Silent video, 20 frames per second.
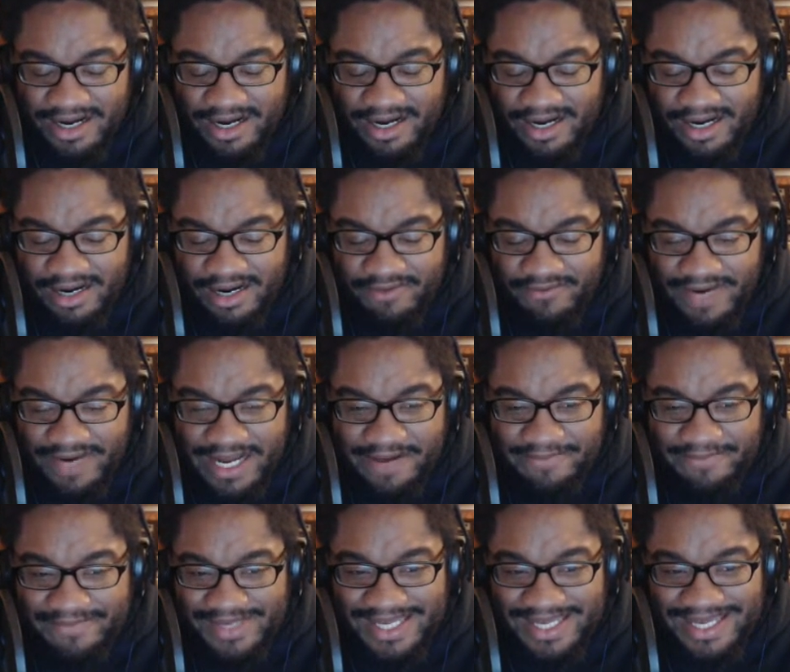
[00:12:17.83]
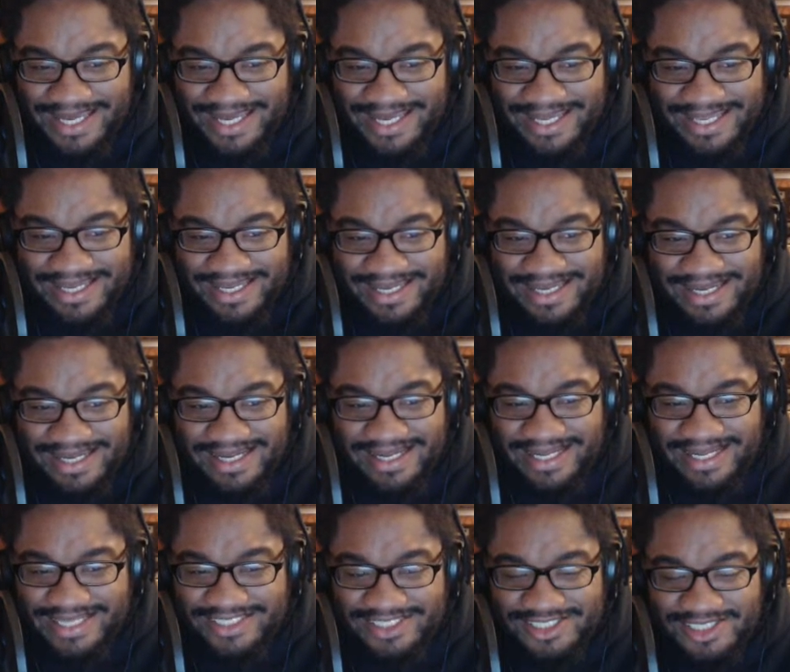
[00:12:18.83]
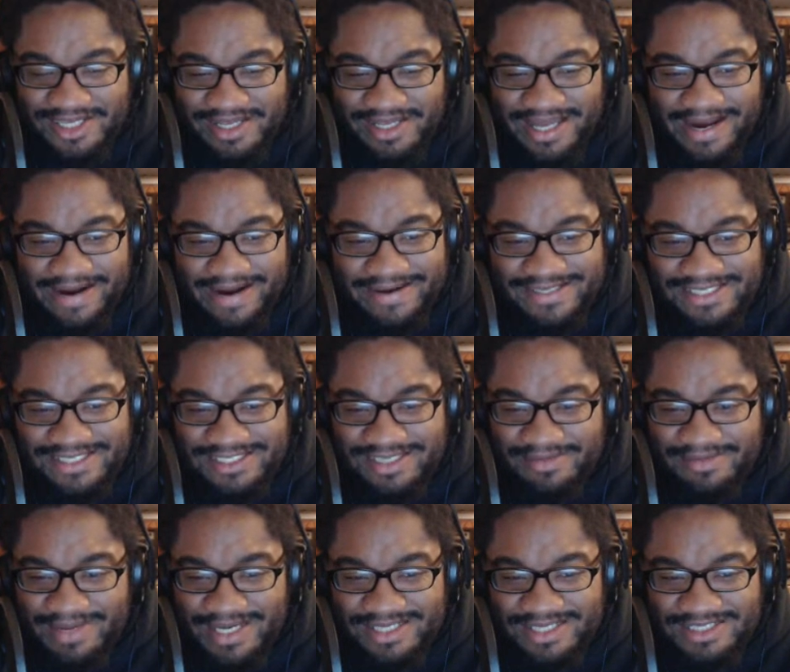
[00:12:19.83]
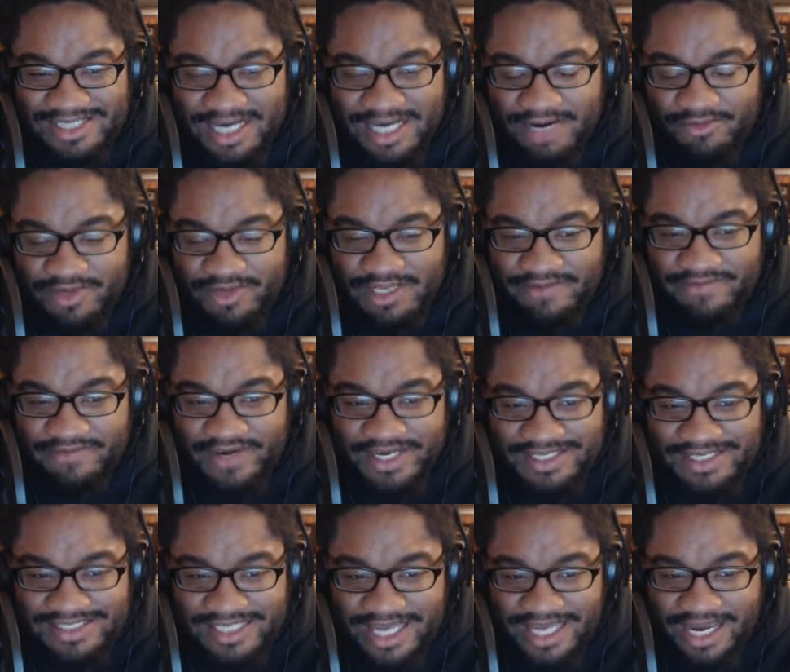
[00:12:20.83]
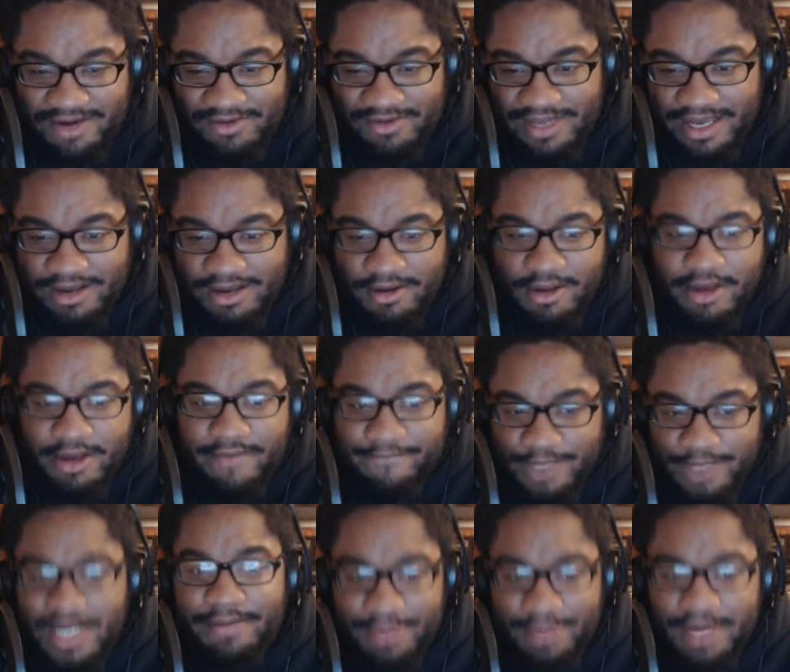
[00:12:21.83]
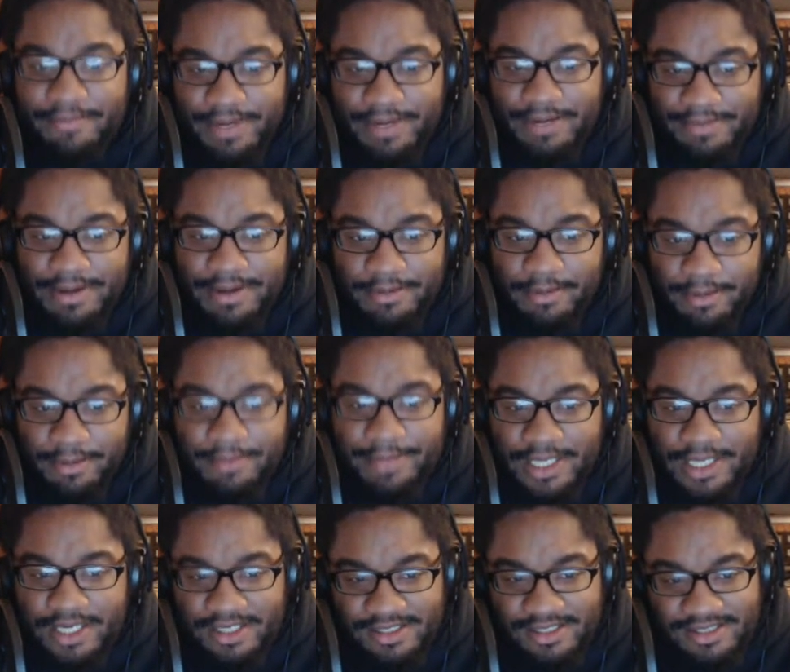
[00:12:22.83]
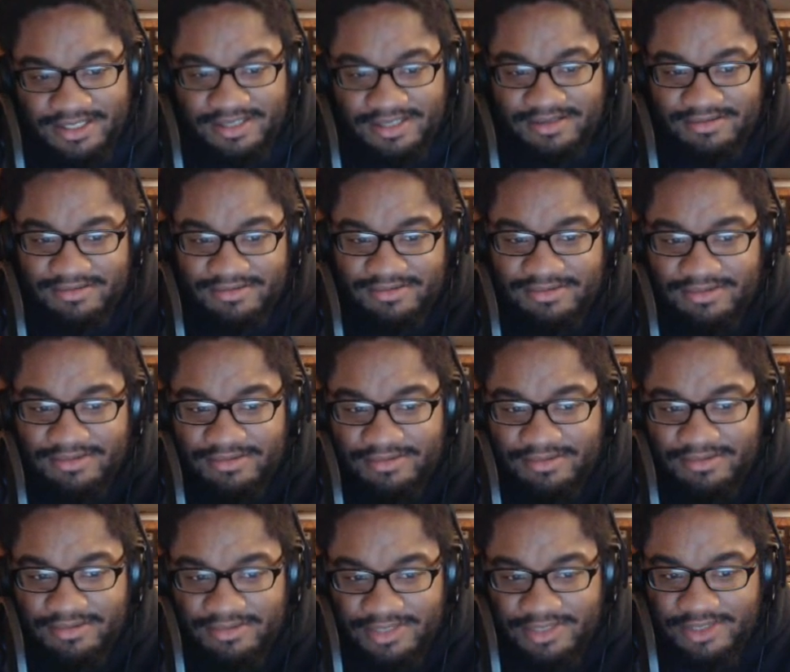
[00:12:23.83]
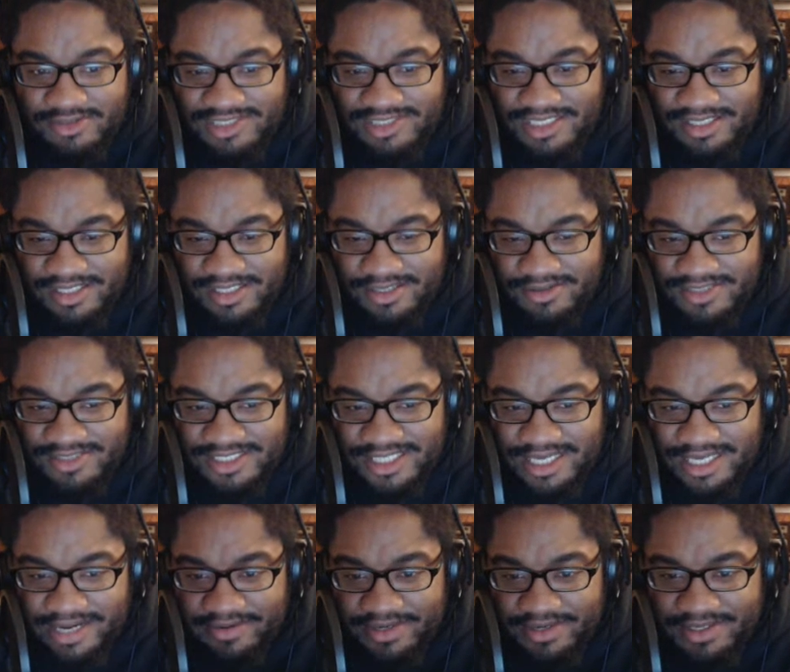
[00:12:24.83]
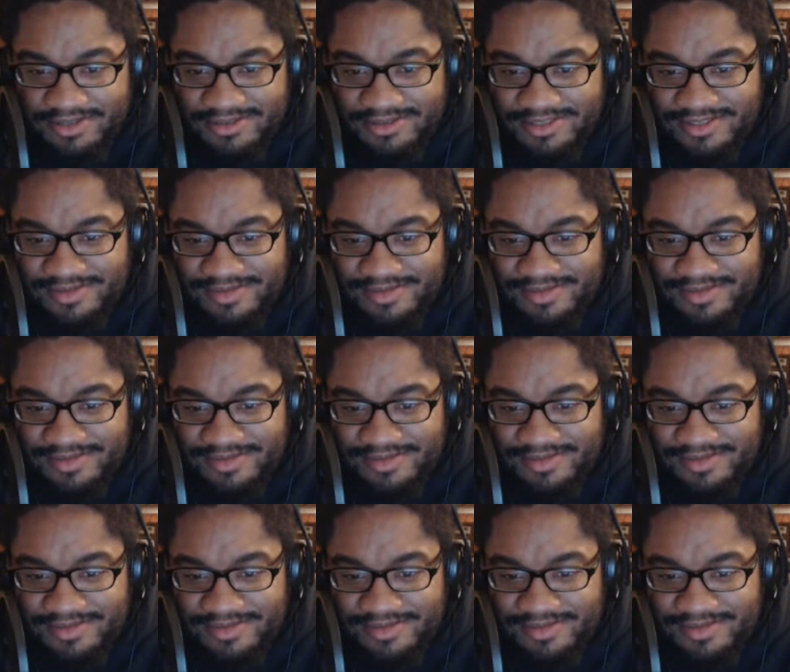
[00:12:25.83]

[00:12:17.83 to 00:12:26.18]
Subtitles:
around me, and it's just hilarious because it makes a really funny sound like booga booga booga booga booga. You'll see how it goes.